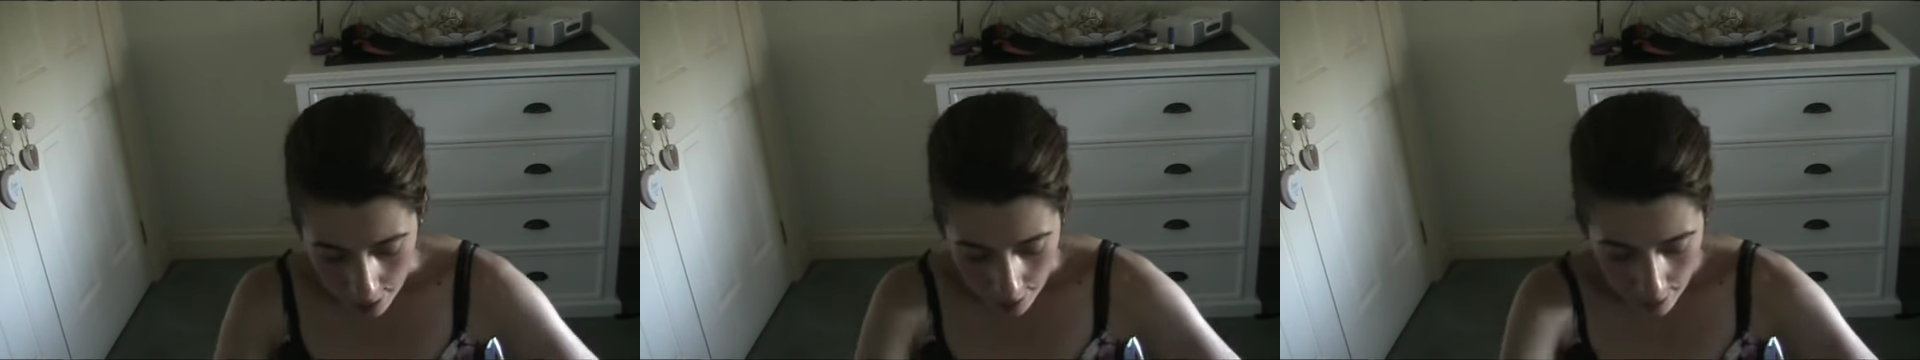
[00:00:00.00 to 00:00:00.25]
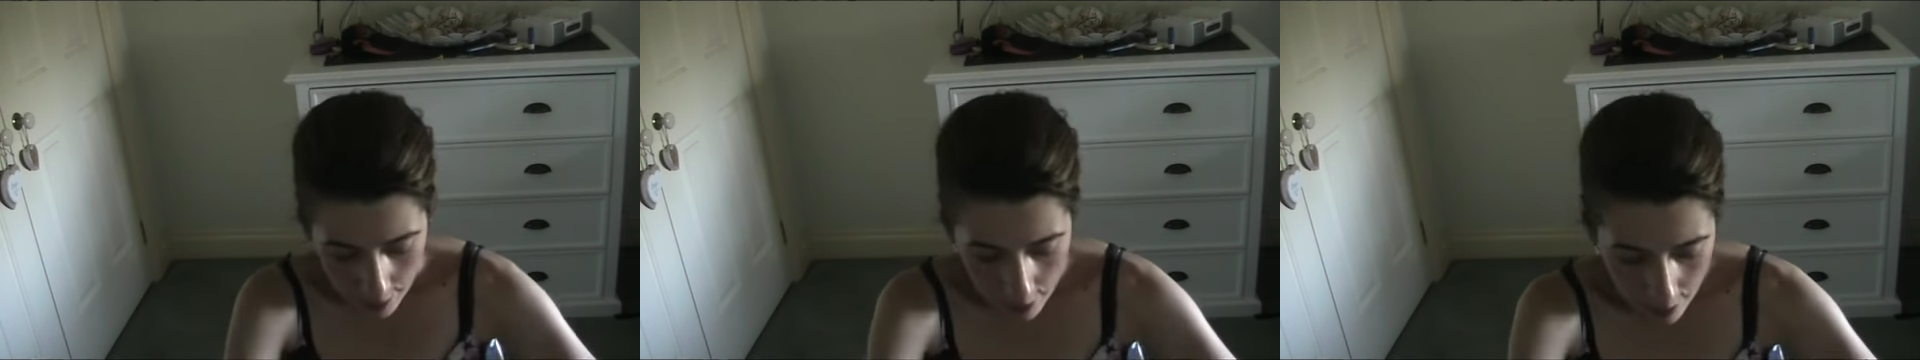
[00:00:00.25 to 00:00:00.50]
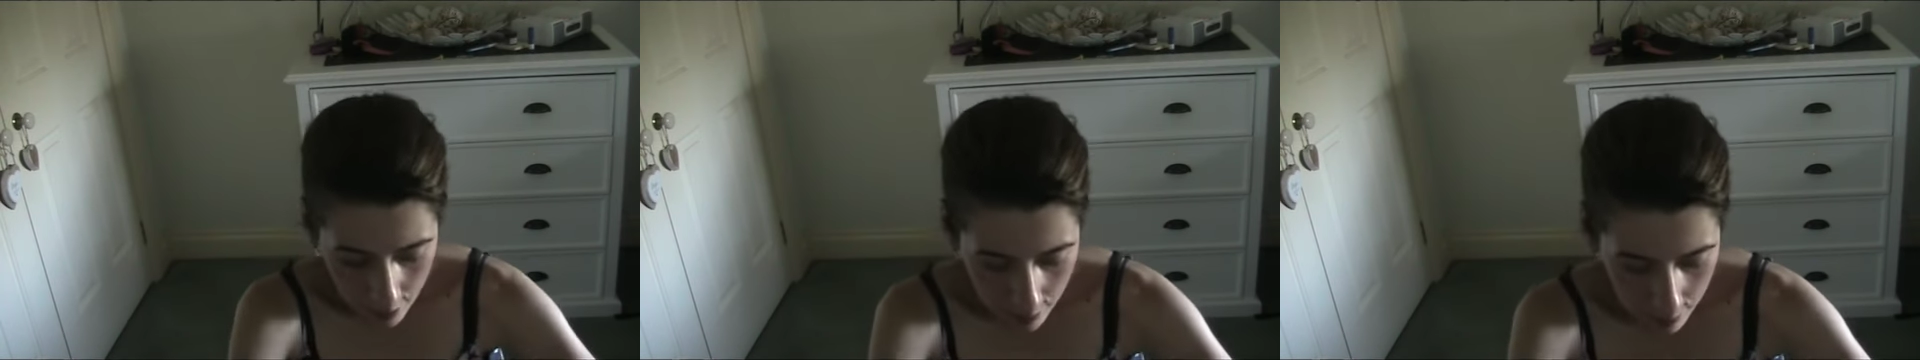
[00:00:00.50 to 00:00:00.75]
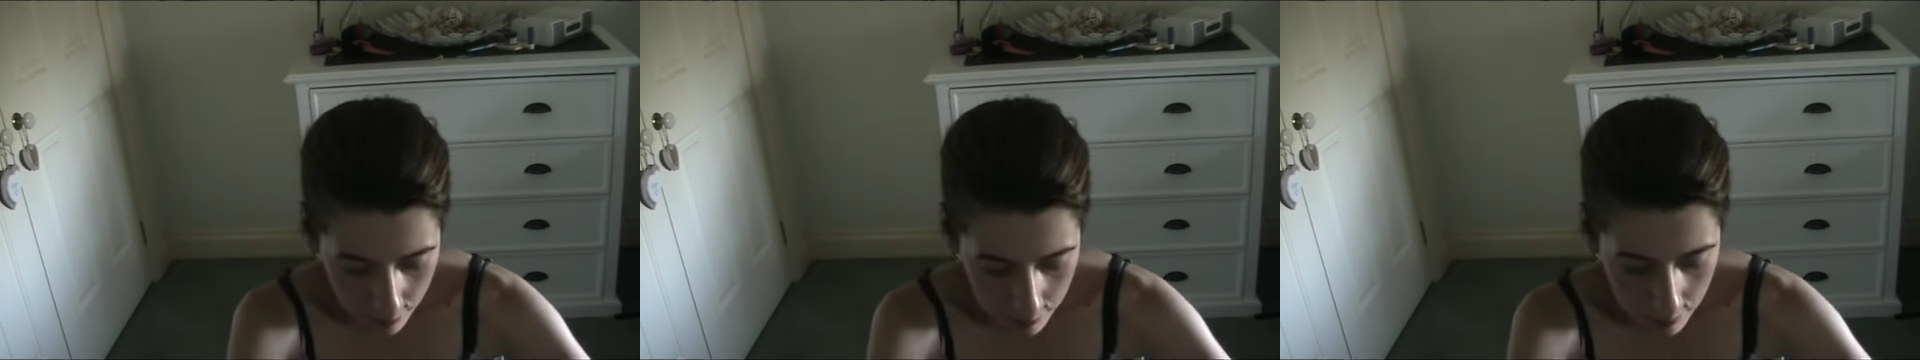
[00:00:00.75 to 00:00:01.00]

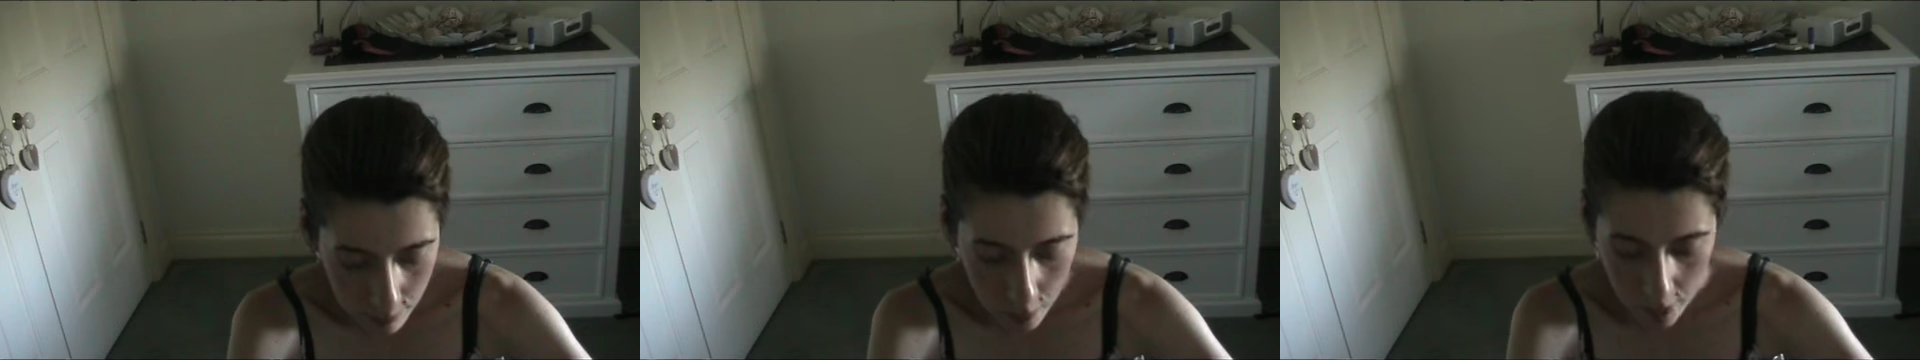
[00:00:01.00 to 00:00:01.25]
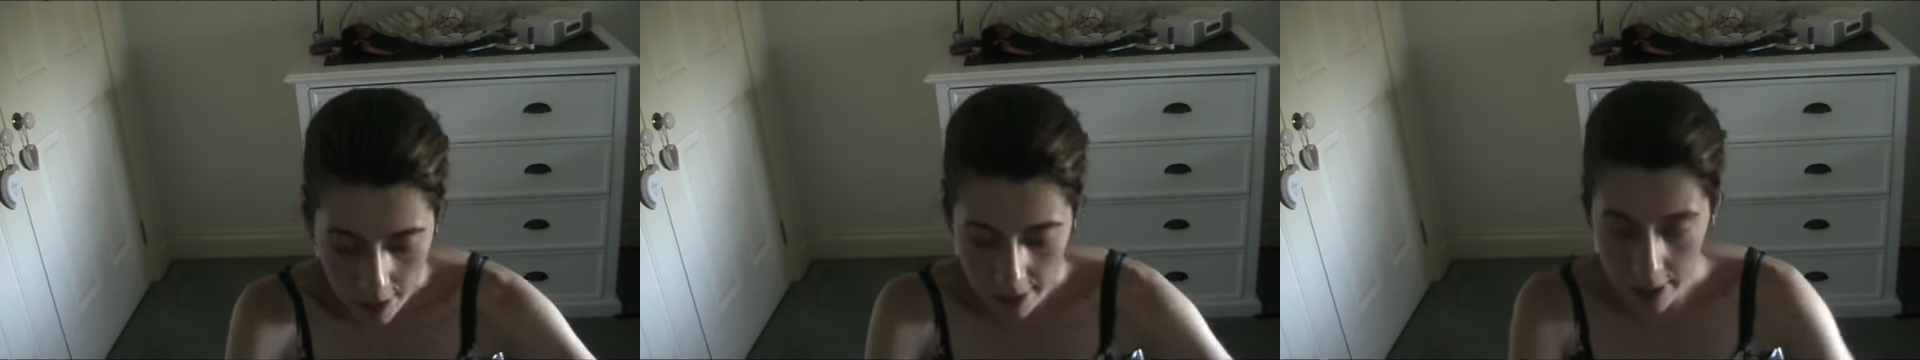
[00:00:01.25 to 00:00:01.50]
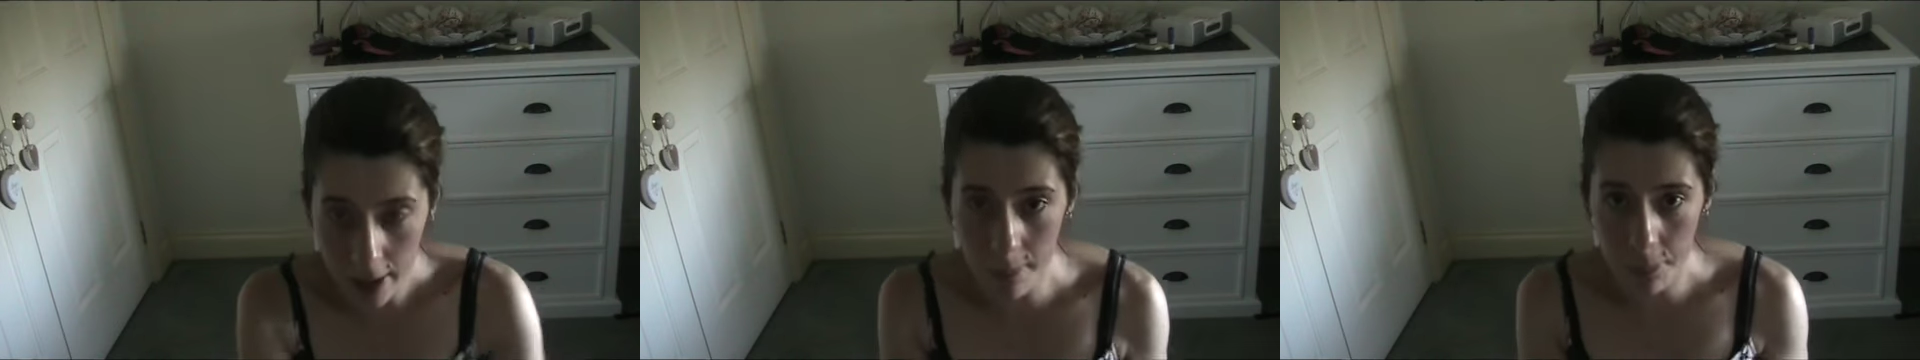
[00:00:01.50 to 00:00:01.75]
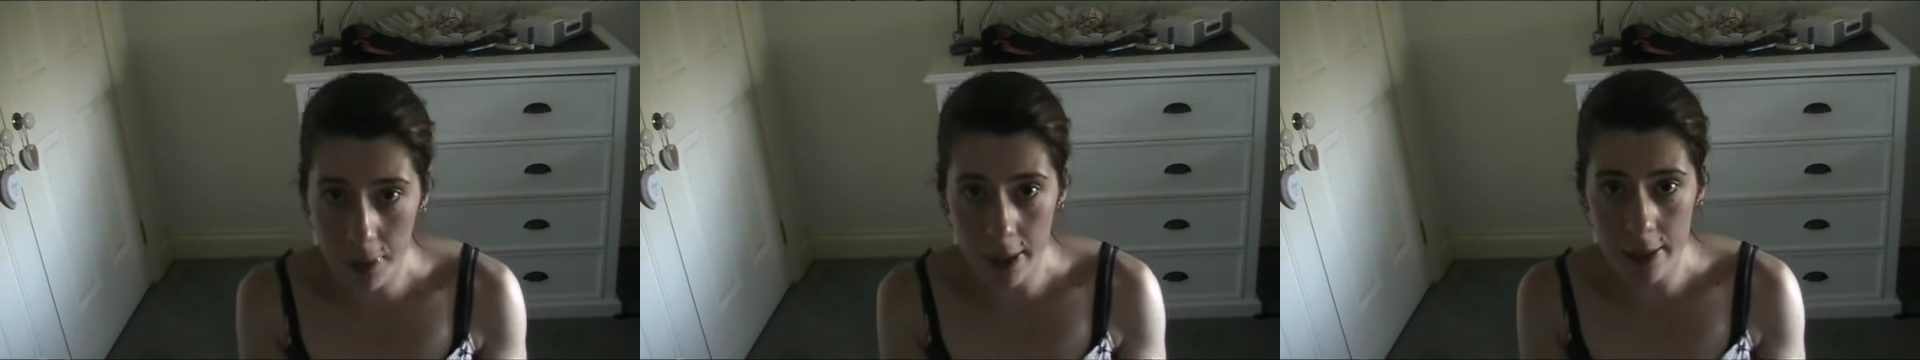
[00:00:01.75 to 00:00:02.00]
a
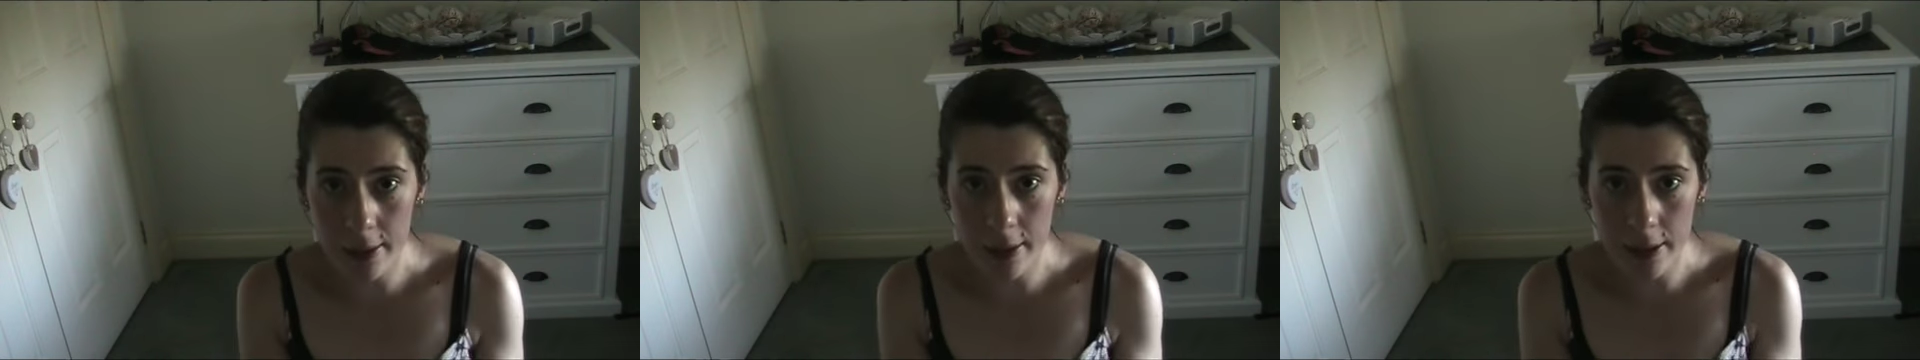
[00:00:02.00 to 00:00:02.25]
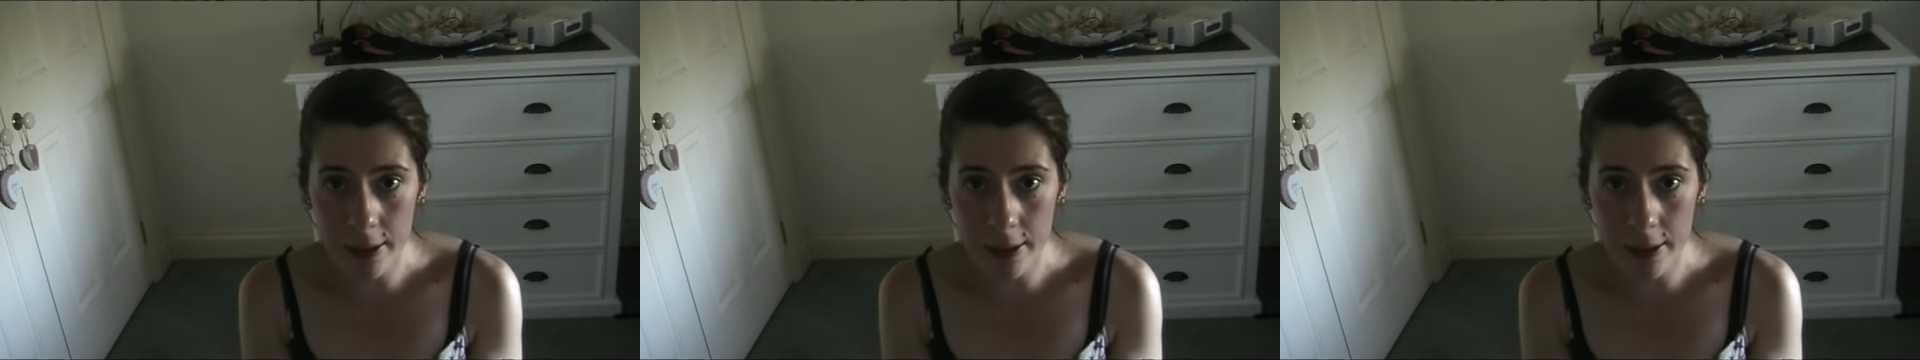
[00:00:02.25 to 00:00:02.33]
company that